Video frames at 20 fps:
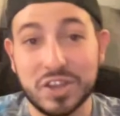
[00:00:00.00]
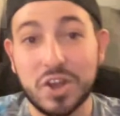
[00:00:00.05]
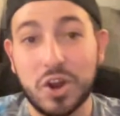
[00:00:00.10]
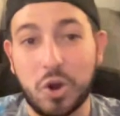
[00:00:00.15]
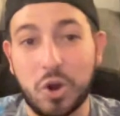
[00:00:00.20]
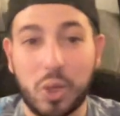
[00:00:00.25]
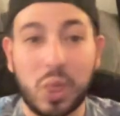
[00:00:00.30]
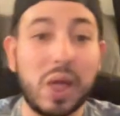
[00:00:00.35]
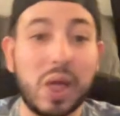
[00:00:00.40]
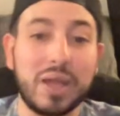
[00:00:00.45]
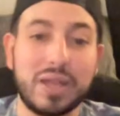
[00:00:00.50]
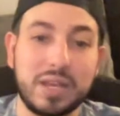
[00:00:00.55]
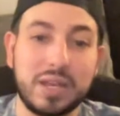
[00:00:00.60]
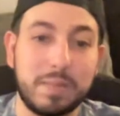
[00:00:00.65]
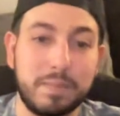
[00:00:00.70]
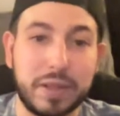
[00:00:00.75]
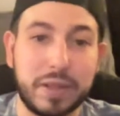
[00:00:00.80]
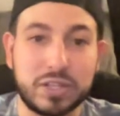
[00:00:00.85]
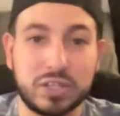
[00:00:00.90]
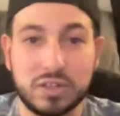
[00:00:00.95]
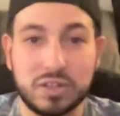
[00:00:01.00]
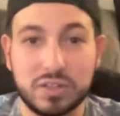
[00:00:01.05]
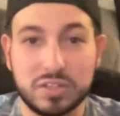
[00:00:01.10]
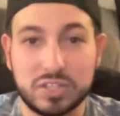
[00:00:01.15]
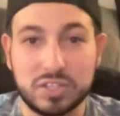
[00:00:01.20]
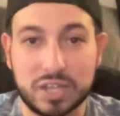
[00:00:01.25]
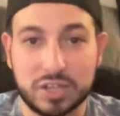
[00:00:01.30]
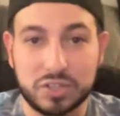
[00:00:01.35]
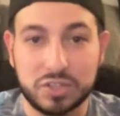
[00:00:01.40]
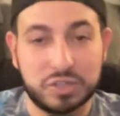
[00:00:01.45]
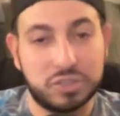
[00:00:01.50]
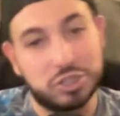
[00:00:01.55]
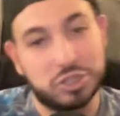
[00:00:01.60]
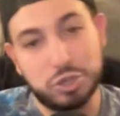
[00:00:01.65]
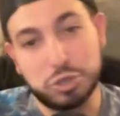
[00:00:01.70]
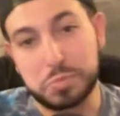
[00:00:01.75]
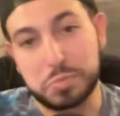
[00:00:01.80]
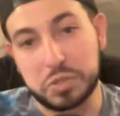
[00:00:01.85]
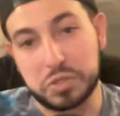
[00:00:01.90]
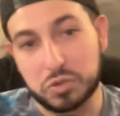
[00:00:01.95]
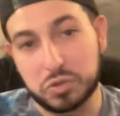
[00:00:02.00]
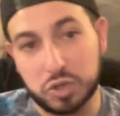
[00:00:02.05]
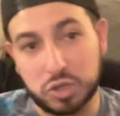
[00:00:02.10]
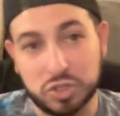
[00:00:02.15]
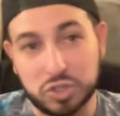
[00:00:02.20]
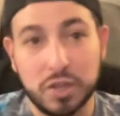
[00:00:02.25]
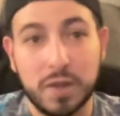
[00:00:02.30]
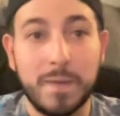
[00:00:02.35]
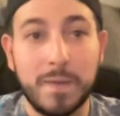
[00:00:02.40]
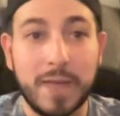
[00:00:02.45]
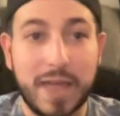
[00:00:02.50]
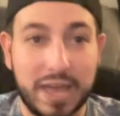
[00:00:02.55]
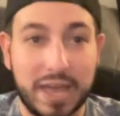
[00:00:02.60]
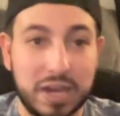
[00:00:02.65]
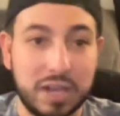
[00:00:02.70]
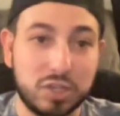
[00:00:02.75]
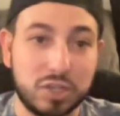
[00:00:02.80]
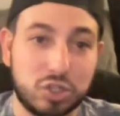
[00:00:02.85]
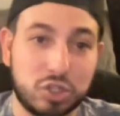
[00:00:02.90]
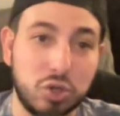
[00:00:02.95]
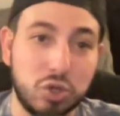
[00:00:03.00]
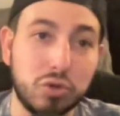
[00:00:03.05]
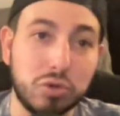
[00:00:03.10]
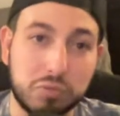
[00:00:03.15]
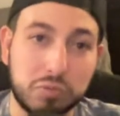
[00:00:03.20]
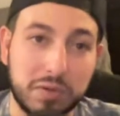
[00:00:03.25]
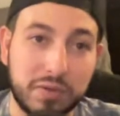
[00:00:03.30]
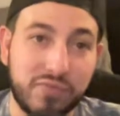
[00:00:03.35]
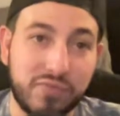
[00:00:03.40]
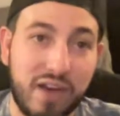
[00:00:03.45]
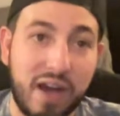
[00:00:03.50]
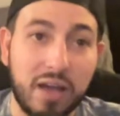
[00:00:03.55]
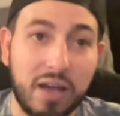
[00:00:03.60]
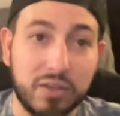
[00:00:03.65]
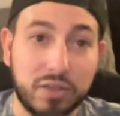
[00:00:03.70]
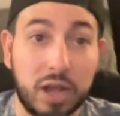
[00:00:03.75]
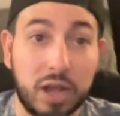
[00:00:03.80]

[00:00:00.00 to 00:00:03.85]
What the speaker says: Or he didn't pitch into the 6th, excuse me. So just innings 2 through 5.